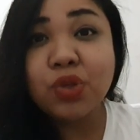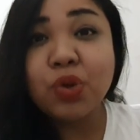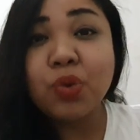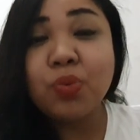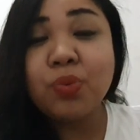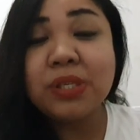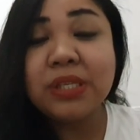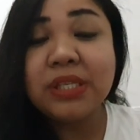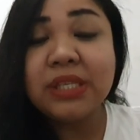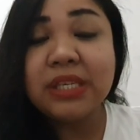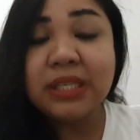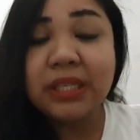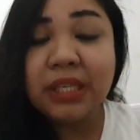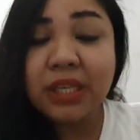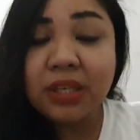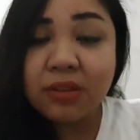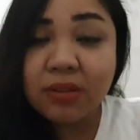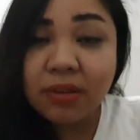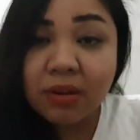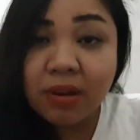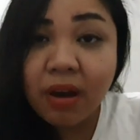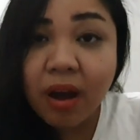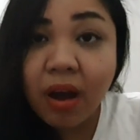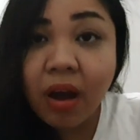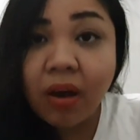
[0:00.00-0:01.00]
So we still
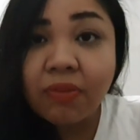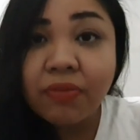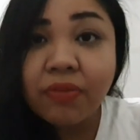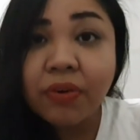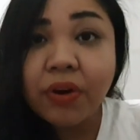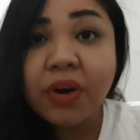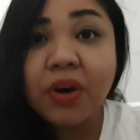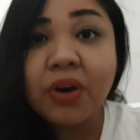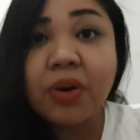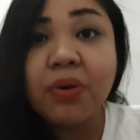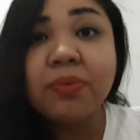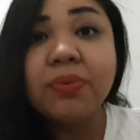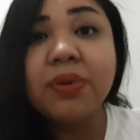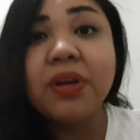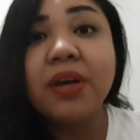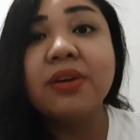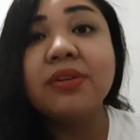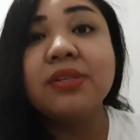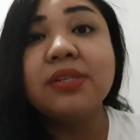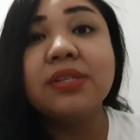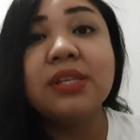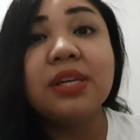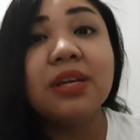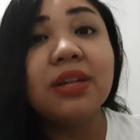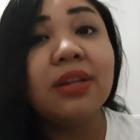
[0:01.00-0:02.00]
need to cover. We
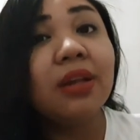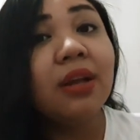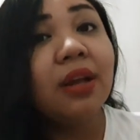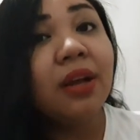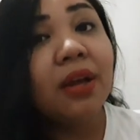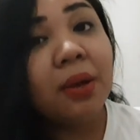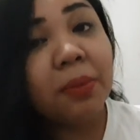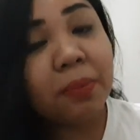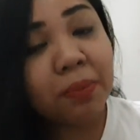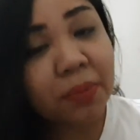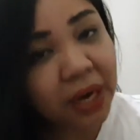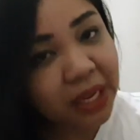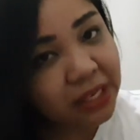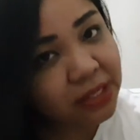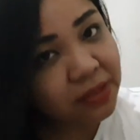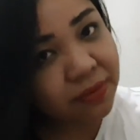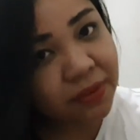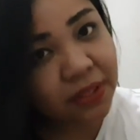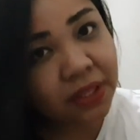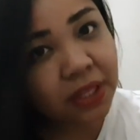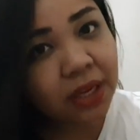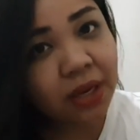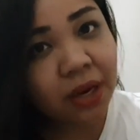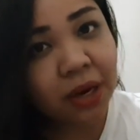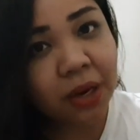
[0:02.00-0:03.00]
are still
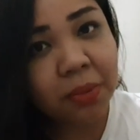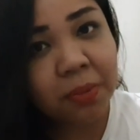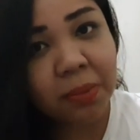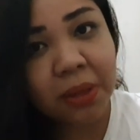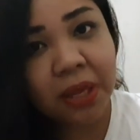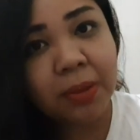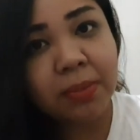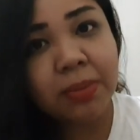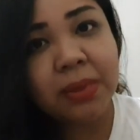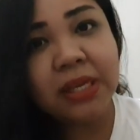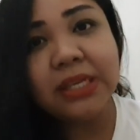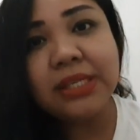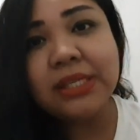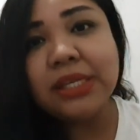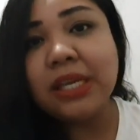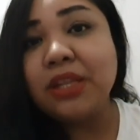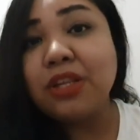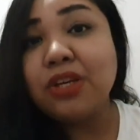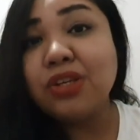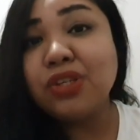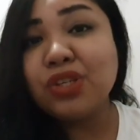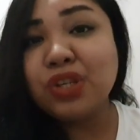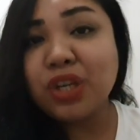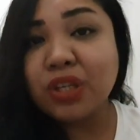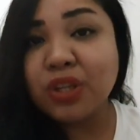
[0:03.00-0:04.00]
breastfeeding our babies,
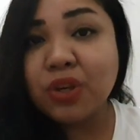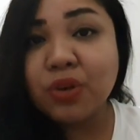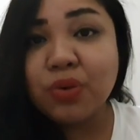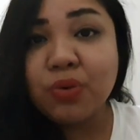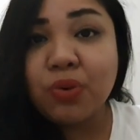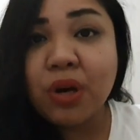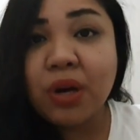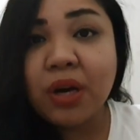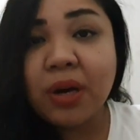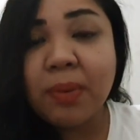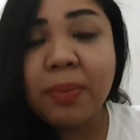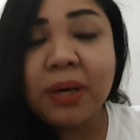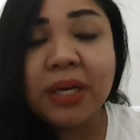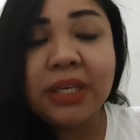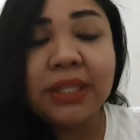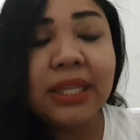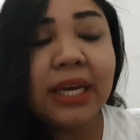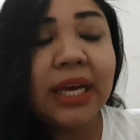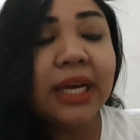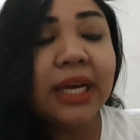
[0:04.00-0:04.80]
and there's nothing wrong about